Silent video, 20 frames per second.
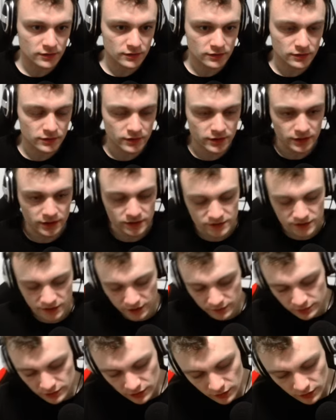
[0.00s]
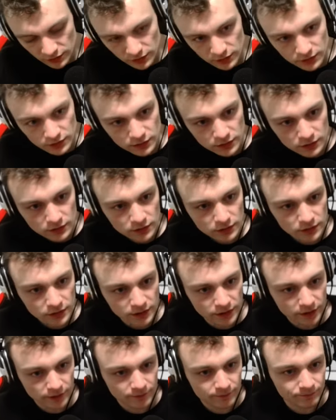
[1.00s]
can I type here?
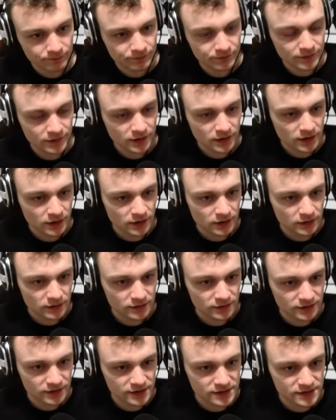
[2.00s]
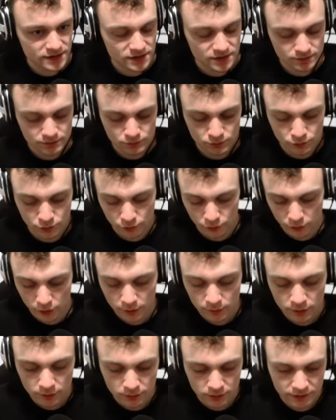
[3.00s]
Yeah. This is
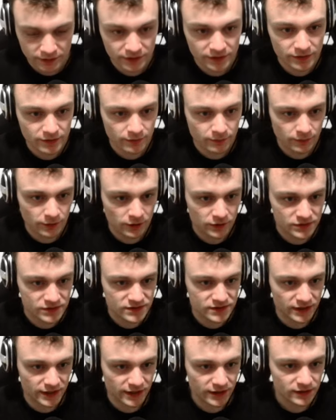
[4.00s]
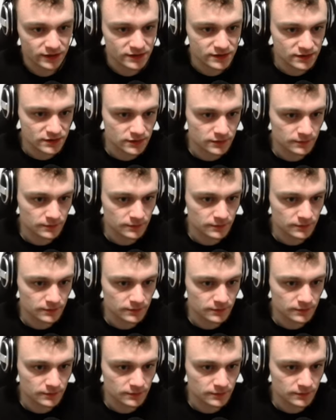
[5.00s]
probably the mouse X,